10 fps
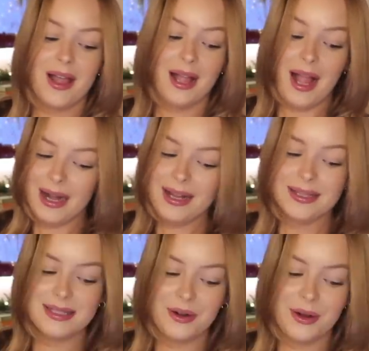Kind of
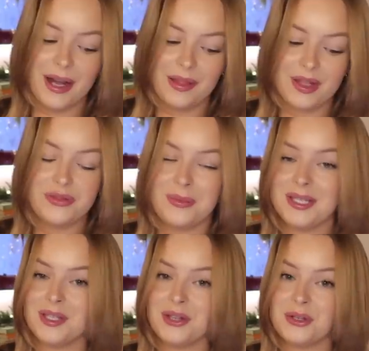considering getting this for my
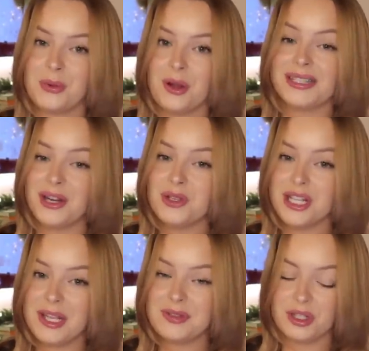sister as well, because I know
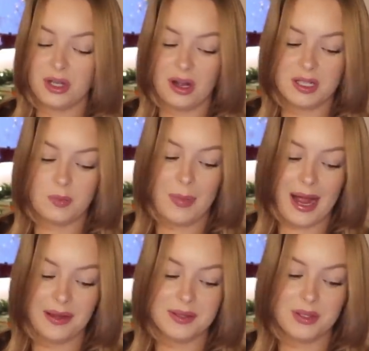she gives her dogs
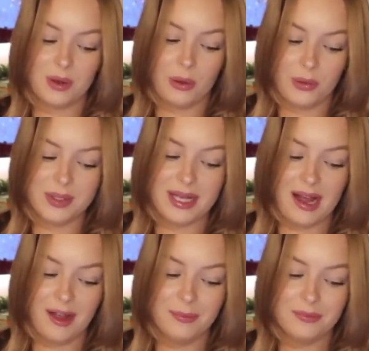baths all the
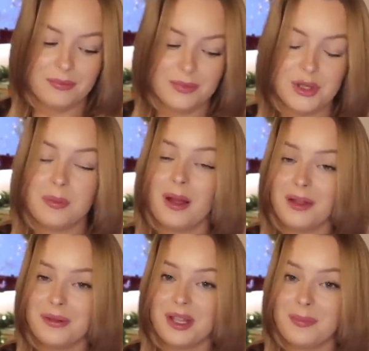time. She would
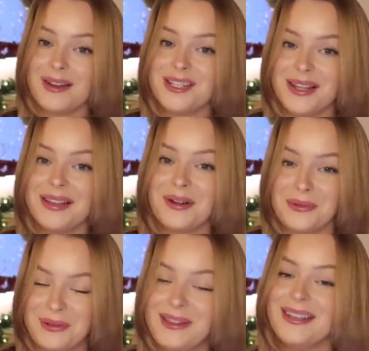probably really appreciate like a
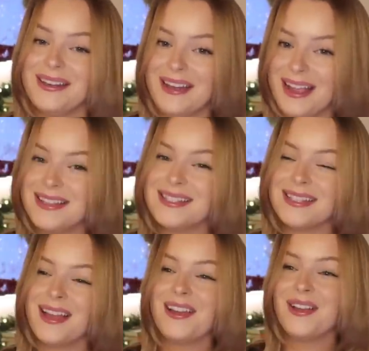really
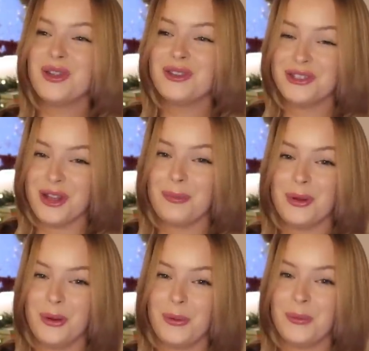nice
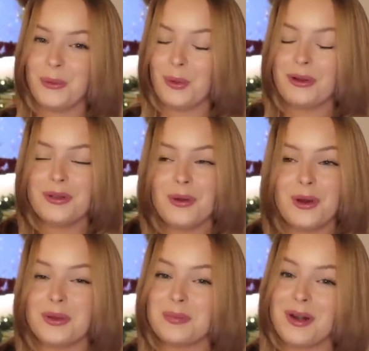shampoo, or if you
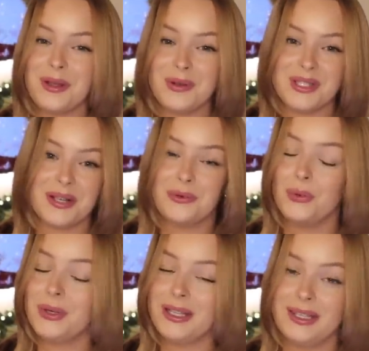know somebody who just like
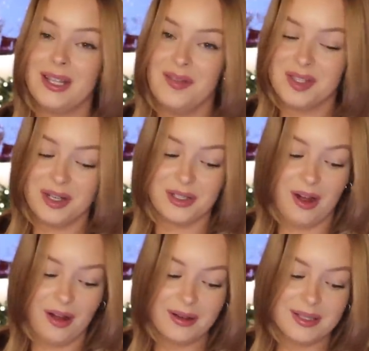really loves their
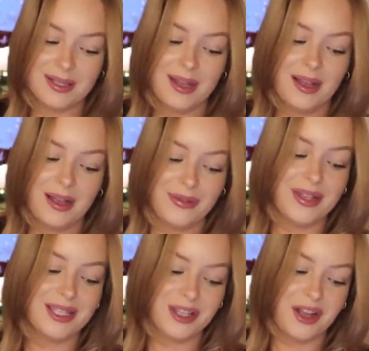dogs,
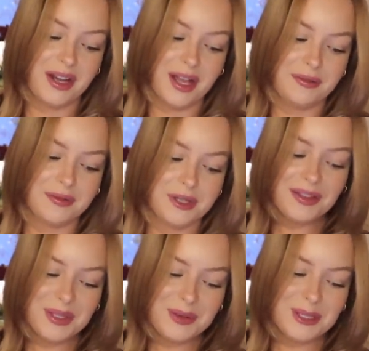this is a good gift.
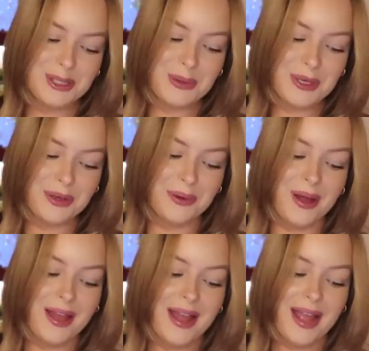Oh, this was so
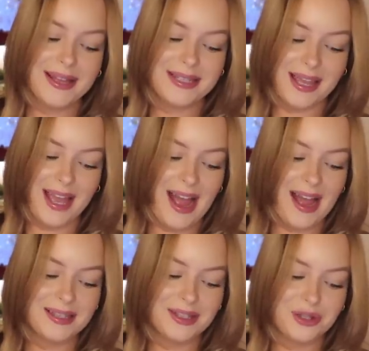cute. It's a
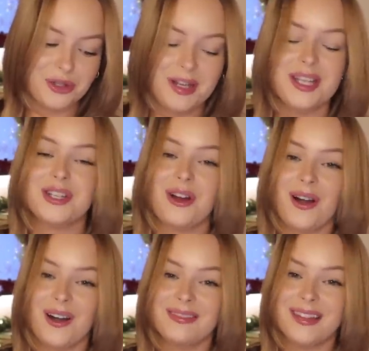cat treat
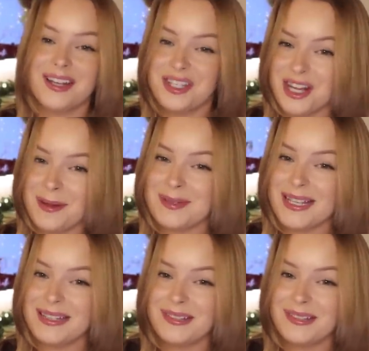jar that is shaped like